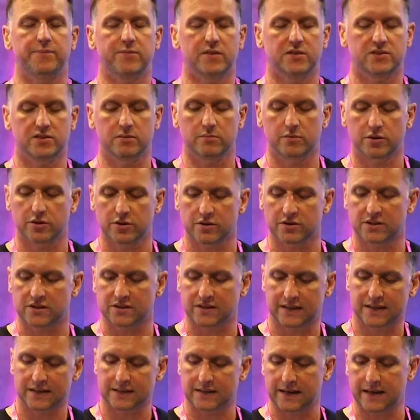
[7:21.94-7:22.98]
some good
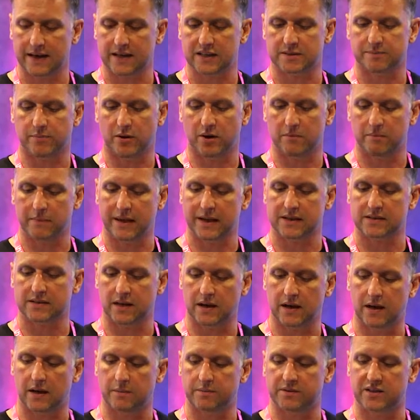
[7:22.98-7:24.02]
success by
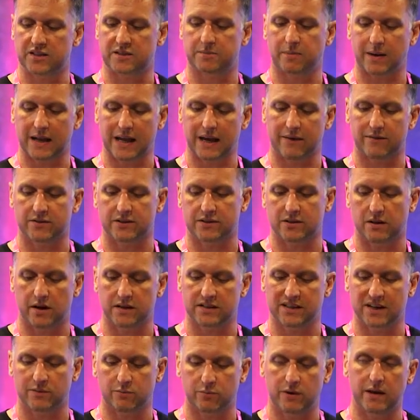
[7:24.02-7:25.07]
mixing up display
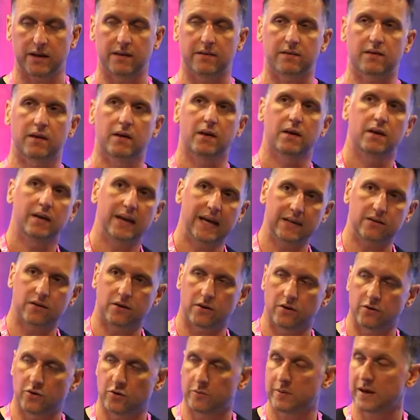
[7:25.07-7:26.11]
advertising with either
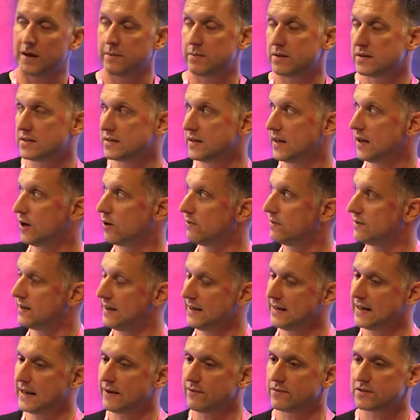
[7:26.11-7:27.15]
Google PPC or
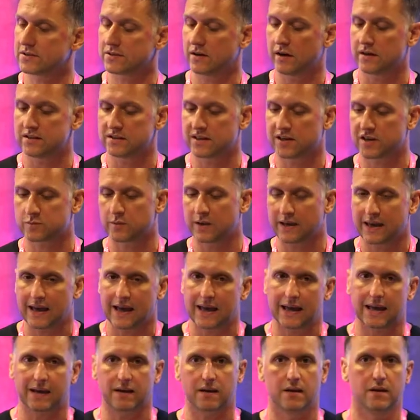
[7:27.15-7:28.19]
Indeed advertising, because we're
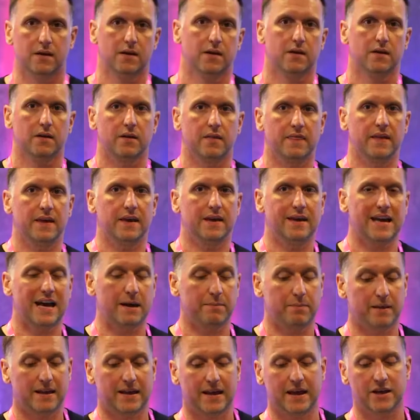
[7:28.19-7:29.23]
getting the
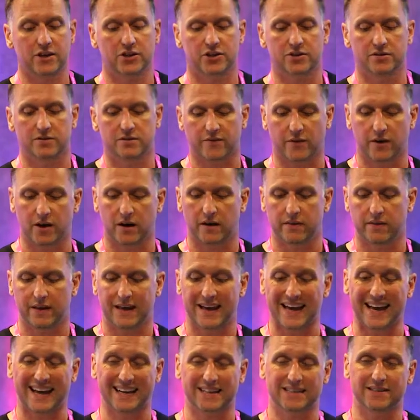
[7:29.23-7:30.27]
applications via the
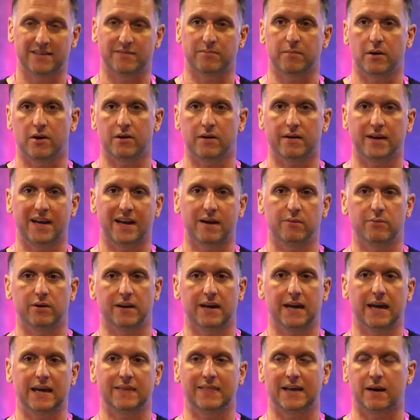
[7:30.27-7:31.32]
active market, and we're
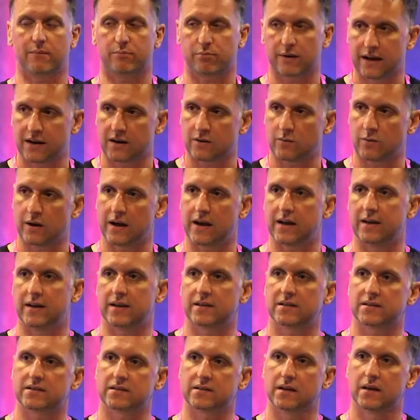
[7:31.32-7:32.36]
getting that brand
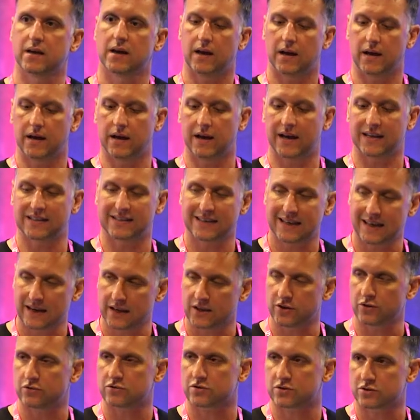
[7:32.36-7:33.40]
awareness and
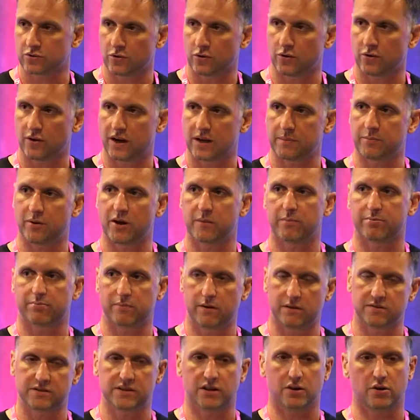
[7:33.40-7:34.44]
telling your story by
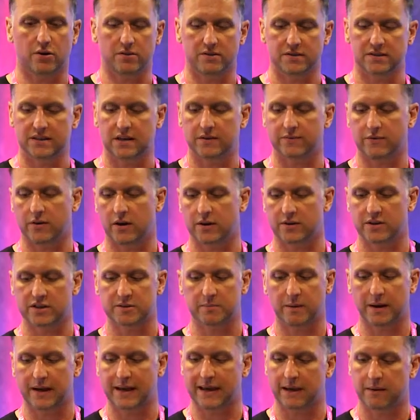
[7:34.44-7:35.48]
promoting content via
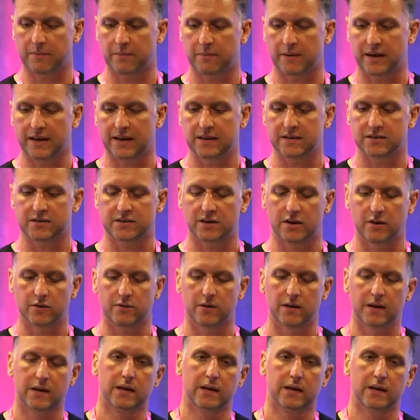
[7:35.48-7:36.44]
display campaigns. So